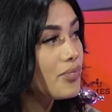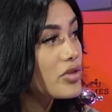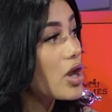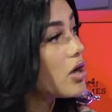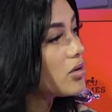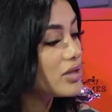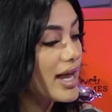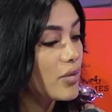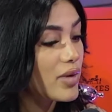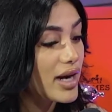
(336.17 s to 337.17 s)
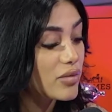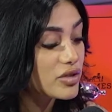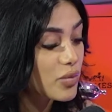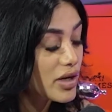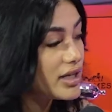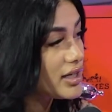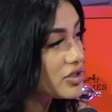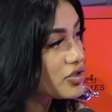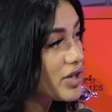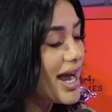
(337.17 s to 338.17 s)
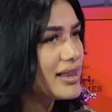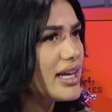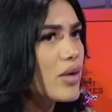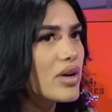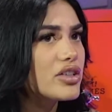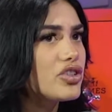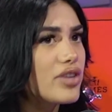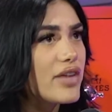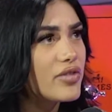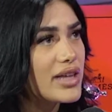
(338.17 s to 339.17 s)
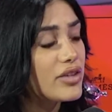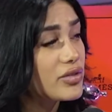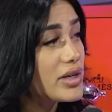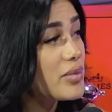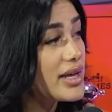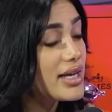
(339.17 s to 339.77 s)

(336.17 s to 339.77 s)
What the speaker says: no, like when I was working straight. I think I worked straight for like 3 weeks.